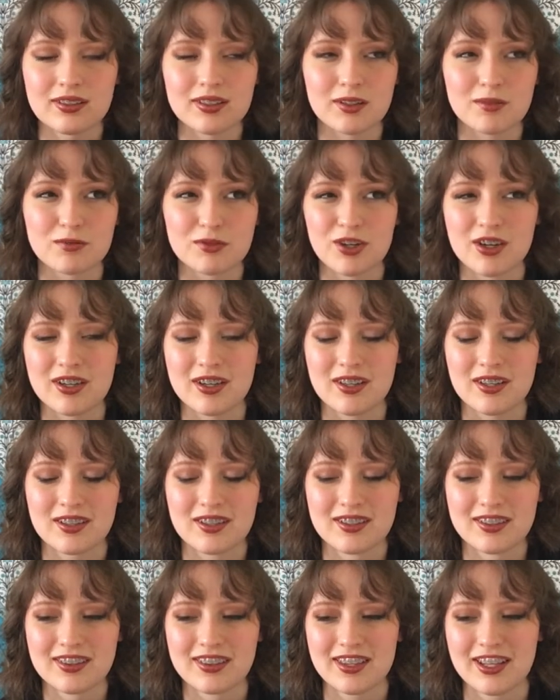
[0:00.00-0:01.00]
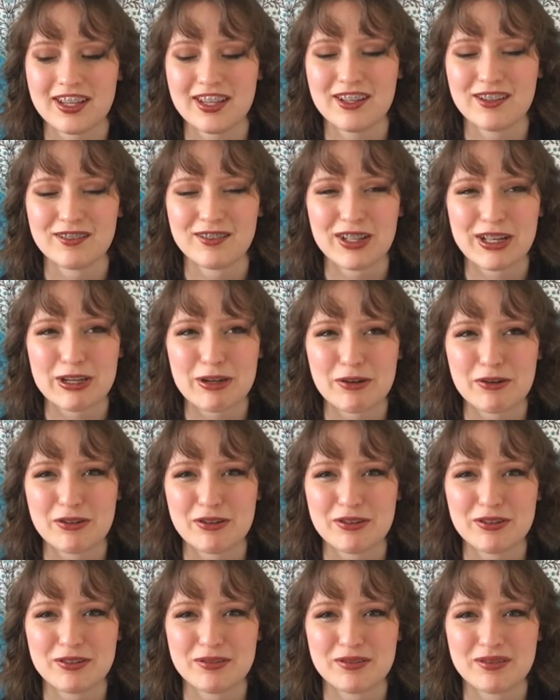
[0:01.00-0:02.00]
I'm trying to think of like
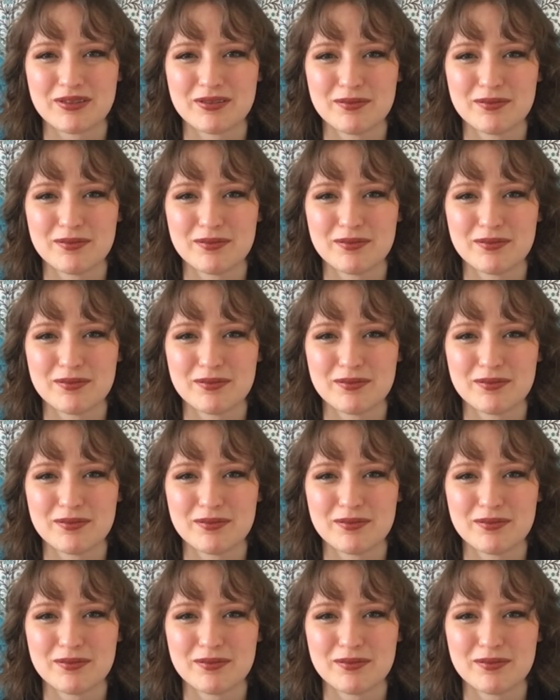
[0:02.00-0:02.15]
old